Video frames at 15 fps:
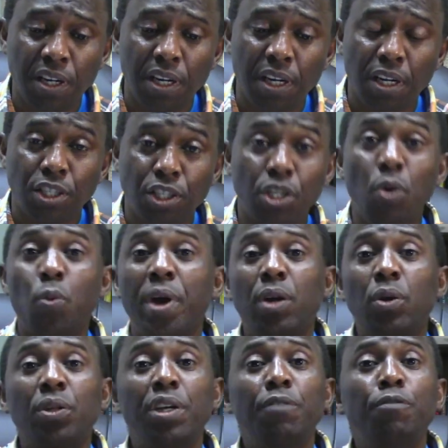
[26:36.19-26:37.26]
So we could
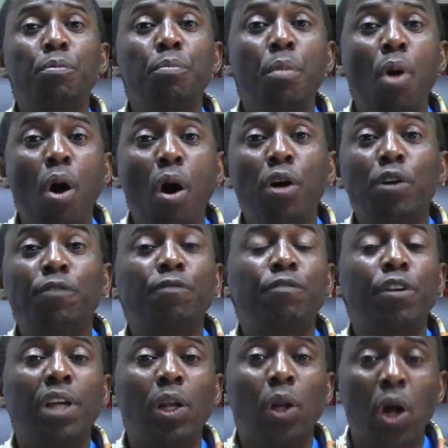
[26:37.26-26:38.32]
even mourn for the
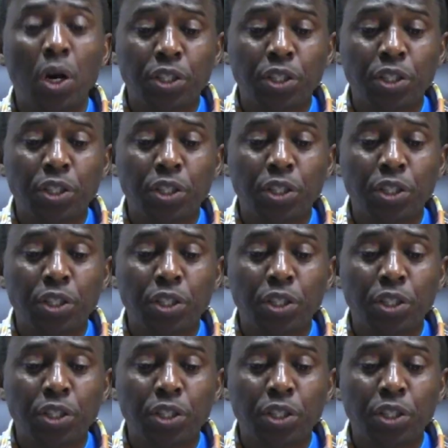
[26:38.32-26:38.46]
loss